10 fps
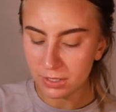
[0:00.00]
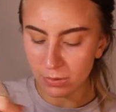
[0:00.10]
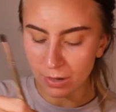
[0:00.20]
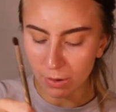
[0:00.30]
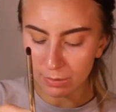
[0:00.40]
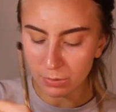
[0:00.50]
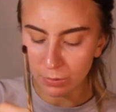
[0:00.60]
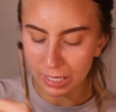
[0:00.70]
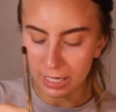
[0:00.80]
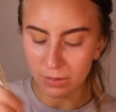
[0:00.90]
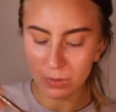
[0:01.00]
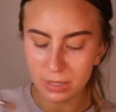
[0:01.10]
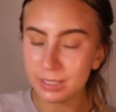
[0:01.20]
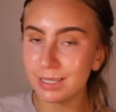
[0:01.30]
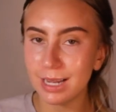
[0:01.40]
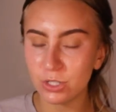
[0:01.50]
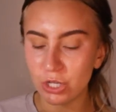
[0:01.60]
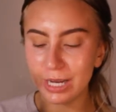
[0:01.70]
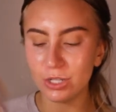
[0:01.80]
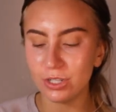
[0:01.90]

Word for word: So now I'm going in with this next shade,